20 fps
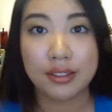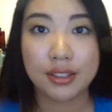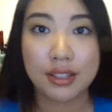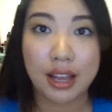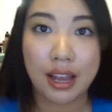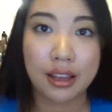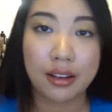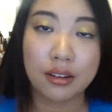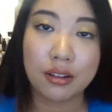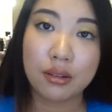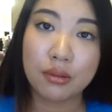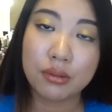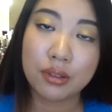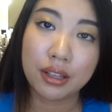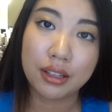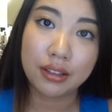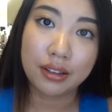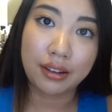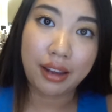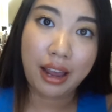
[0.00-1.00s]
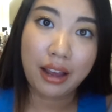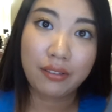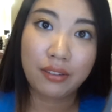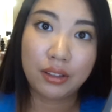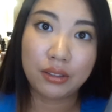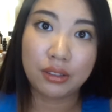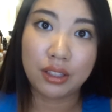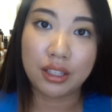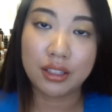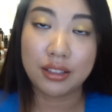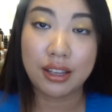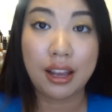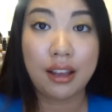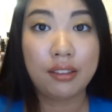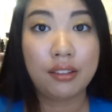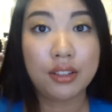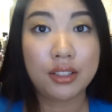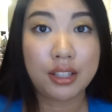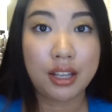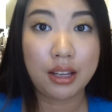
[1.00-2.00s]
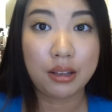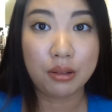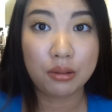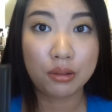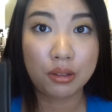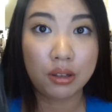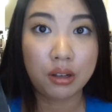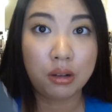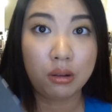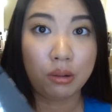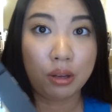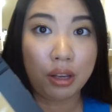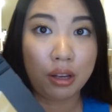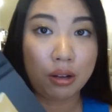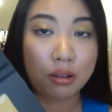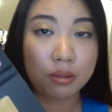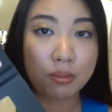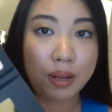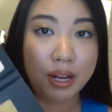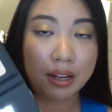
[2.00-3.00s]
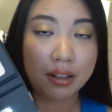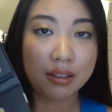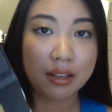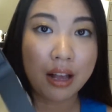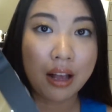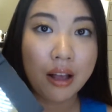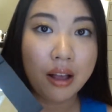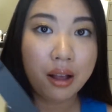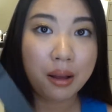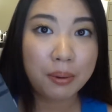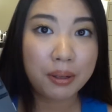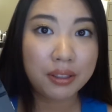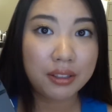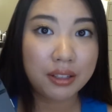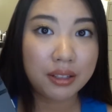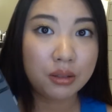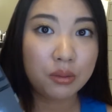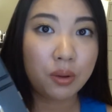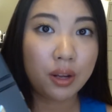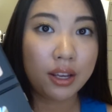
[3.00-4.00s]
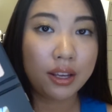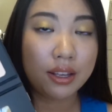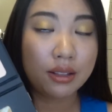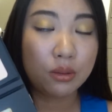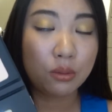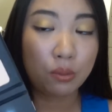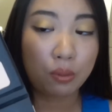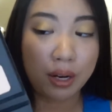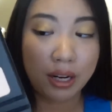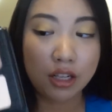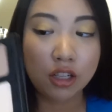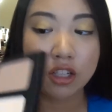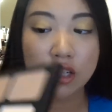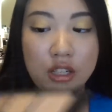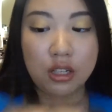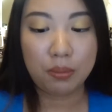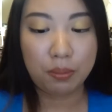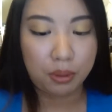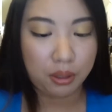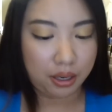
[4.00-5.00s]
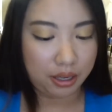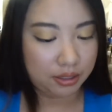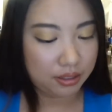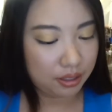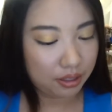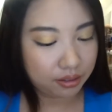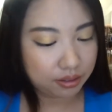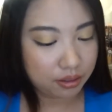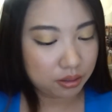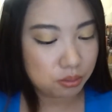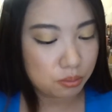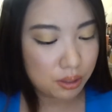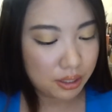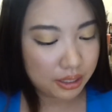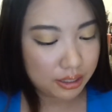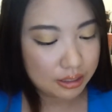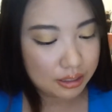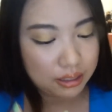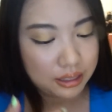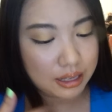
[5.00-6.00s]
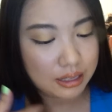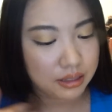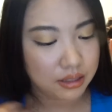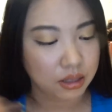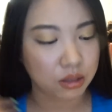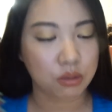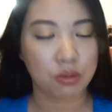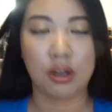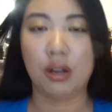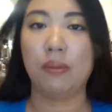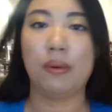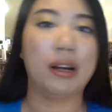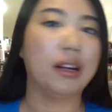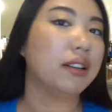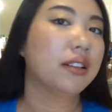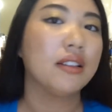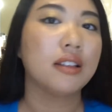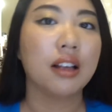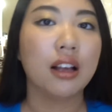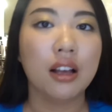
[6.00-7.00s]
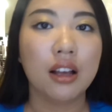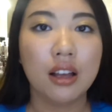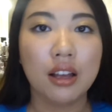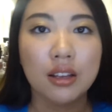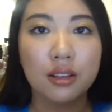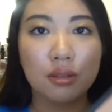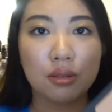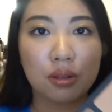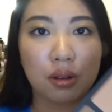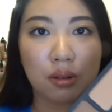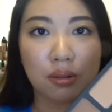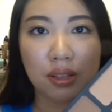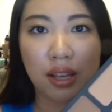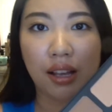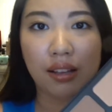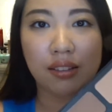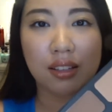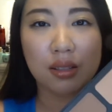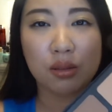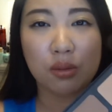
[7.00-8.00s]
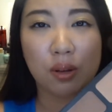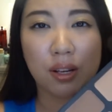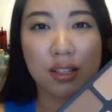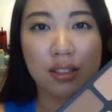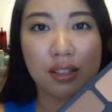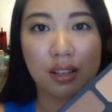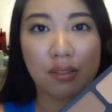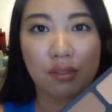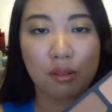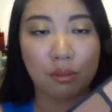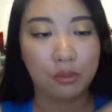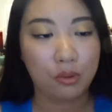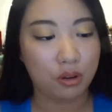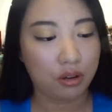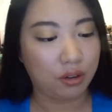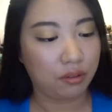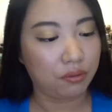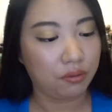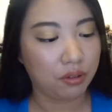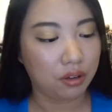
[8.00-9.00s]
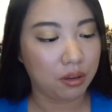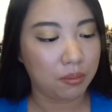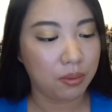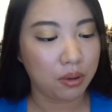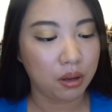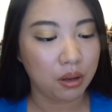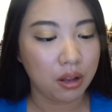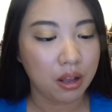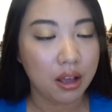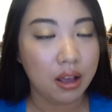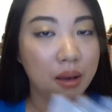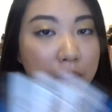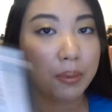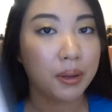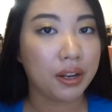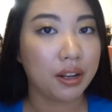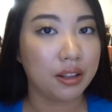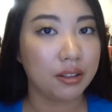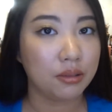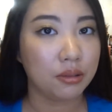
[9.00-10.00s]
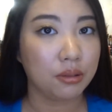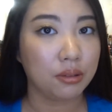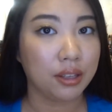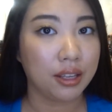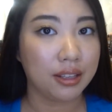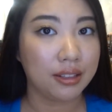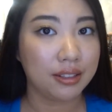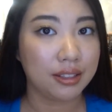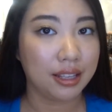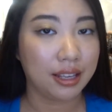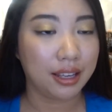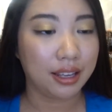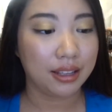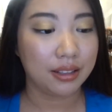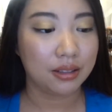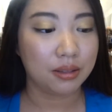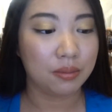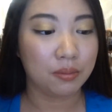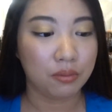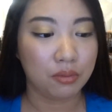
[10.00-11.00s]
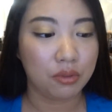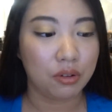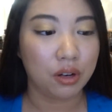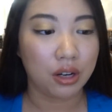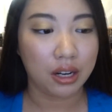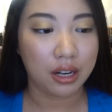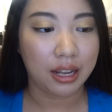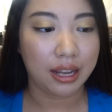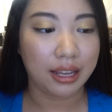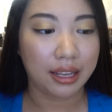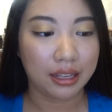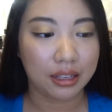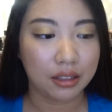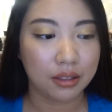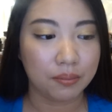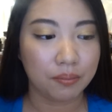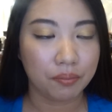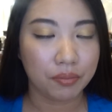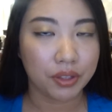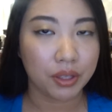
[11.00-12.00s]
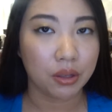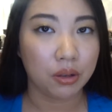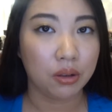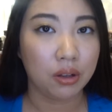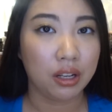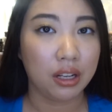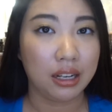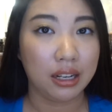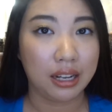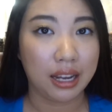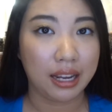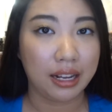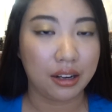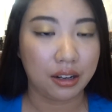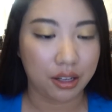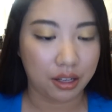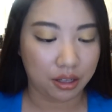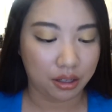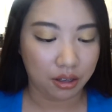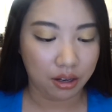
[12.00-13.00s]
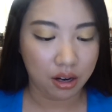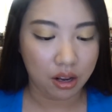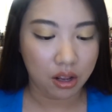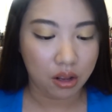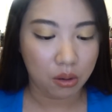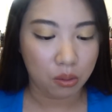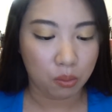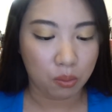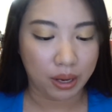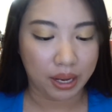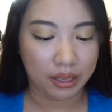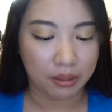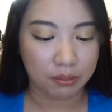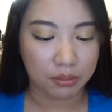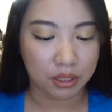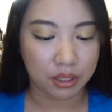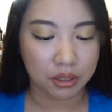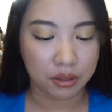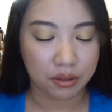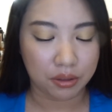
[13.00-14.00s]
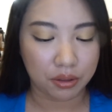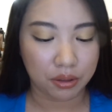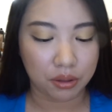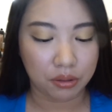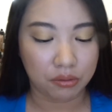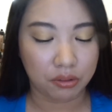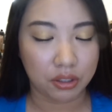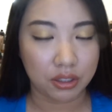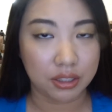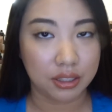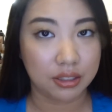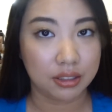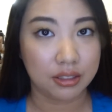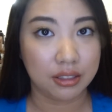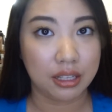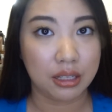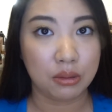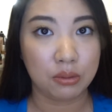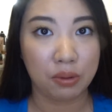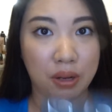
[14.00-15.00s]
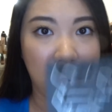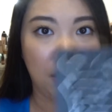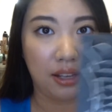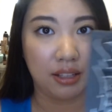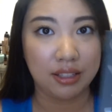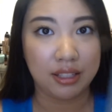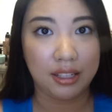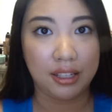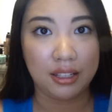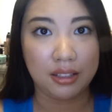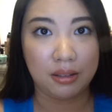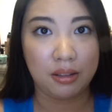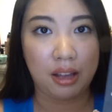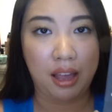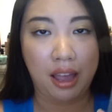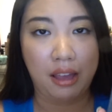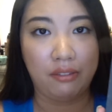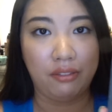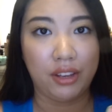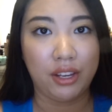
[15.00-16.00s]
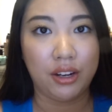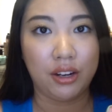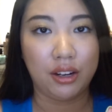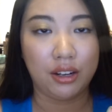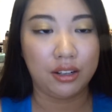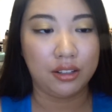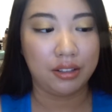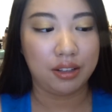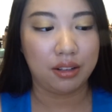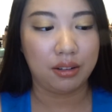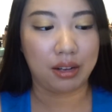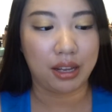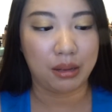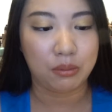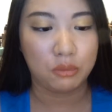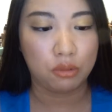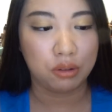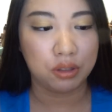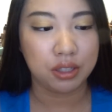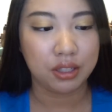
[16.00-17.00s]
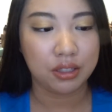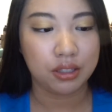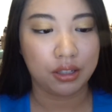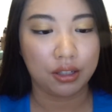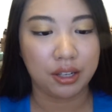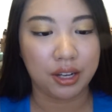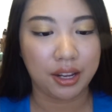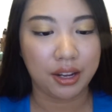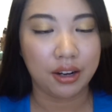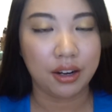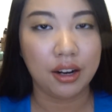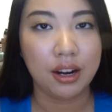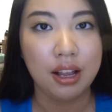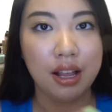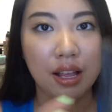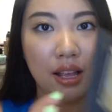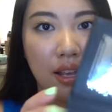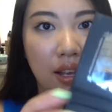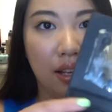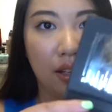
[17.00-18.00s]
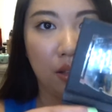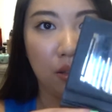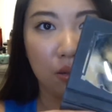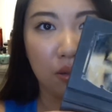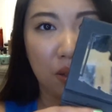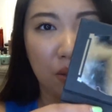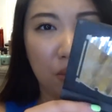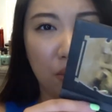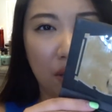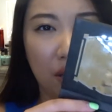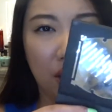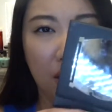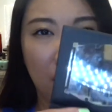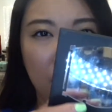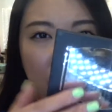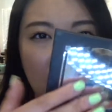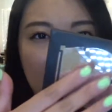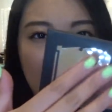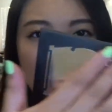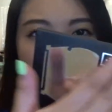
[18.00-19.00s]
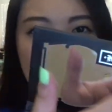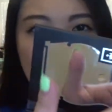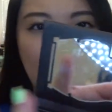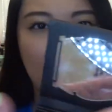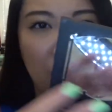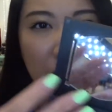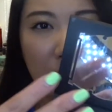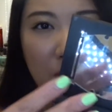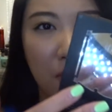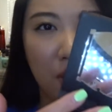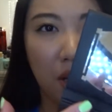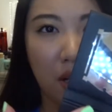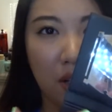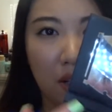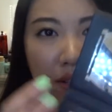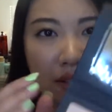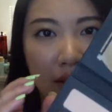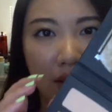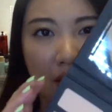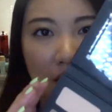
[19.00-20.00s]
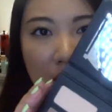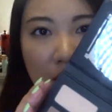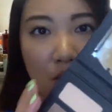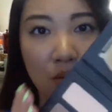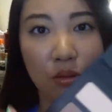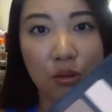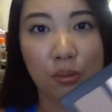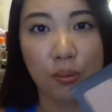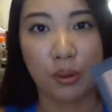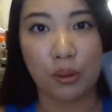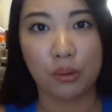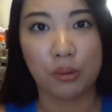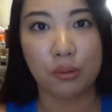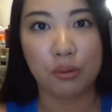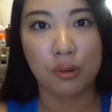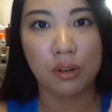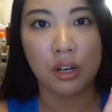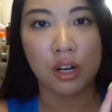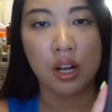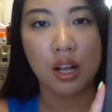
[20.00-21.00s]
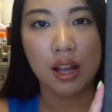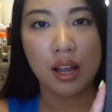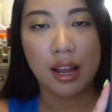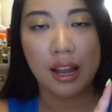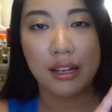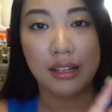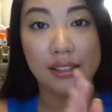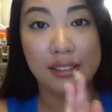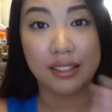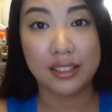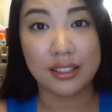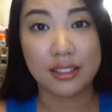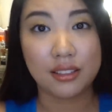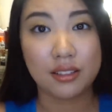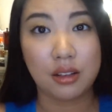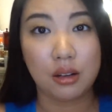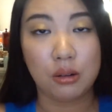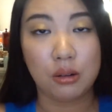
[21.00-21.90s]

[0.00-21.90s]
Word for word: side using the Kat Von D, the other side use the Kokie Cosmetics. But this one is way cheaper. I think this one is less than 20 bucks. So yeah, this one is definitely more affordable. But as you can see, it's more like, you know, a lighter weight material versus this one. I think it's heavier and then like more sturdier. And also I really love the design of the mirror. I think it's super cool. And this is the